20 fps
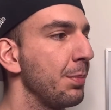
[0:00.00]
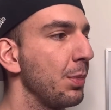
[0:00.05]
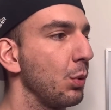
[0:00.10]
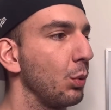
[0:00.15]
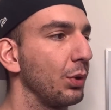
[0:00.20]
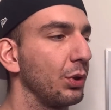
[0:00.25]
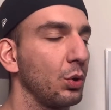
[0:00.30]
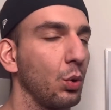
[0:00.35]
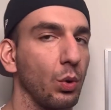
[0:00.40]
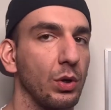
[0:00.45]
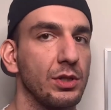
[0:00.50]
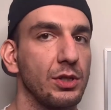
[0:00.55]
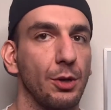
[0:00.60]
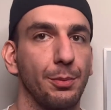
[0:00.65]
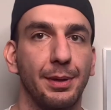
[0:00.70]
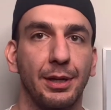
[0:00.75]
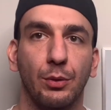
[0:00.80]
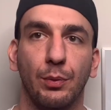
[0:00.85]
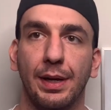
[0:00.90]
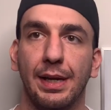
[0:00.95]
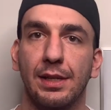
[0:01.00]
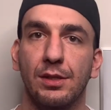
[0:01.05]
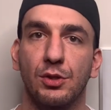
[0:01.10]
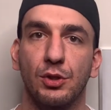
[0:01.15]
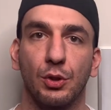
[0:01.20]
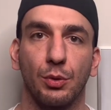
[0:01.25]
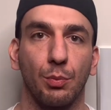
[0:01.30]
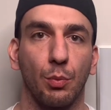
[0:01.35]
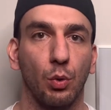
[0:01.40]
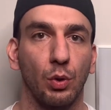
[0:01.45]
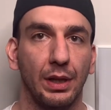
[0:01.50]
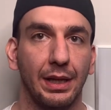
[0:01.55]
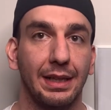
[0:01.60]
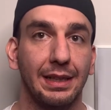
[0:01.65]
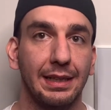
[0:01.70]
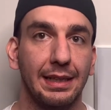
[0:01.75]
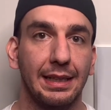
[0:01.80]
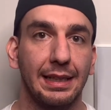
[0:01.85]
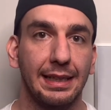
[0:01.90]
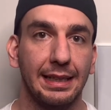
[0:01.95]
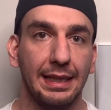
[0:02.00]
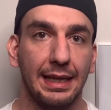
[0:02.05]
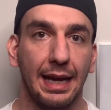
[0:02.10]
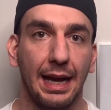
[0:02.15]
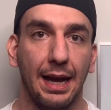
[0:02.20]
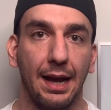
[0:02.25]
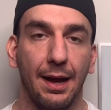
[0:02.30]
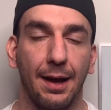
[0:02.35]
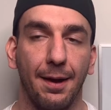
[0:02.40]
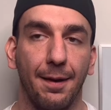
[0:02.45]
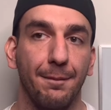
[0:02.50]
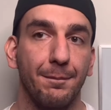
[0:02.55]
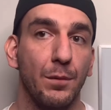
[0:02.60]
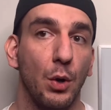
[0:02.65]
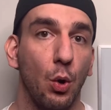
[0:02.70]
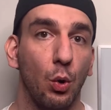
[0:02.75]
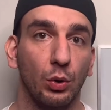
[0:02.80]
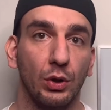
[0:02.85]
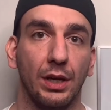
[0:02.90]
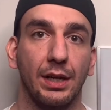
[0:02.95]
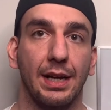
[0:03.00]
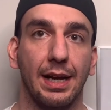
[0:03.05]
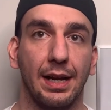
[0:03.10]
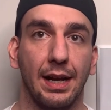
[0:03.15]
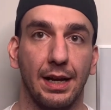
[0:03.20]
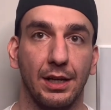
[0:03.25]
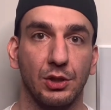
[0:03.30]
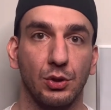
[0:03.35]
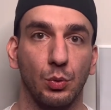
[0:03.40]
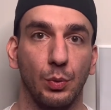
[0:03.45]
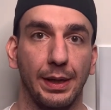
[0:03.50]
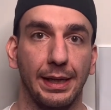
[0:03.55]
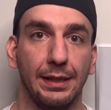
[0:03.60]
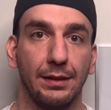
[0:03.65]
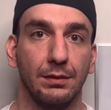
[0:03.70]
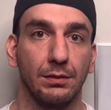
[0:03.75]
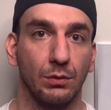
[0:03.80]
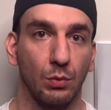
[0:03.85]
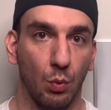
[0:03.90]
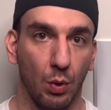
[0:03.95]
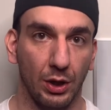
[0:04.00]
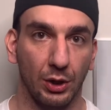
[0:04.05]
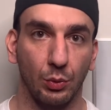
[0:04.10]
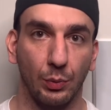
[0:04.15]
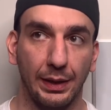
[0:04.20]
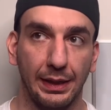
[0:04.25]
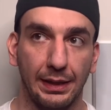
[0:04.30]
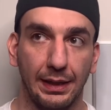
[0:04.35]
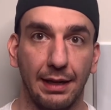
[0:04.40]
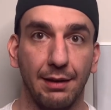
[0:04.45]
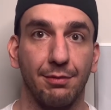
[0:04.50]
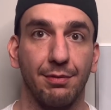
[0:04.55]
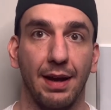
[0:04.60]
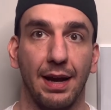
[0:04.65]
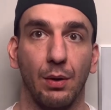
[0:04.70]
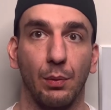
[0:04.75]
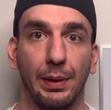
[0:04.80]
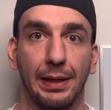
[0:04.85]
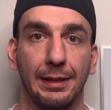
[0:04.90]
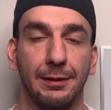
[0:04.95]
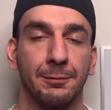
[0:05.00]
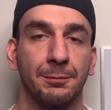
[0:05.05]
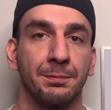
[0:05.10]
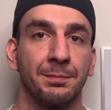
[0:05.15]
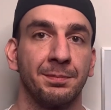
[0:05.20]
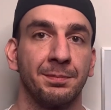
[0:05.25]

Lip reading: With cortisol being raised, you're more likely to hold on to extra weight, water weight and fat weight.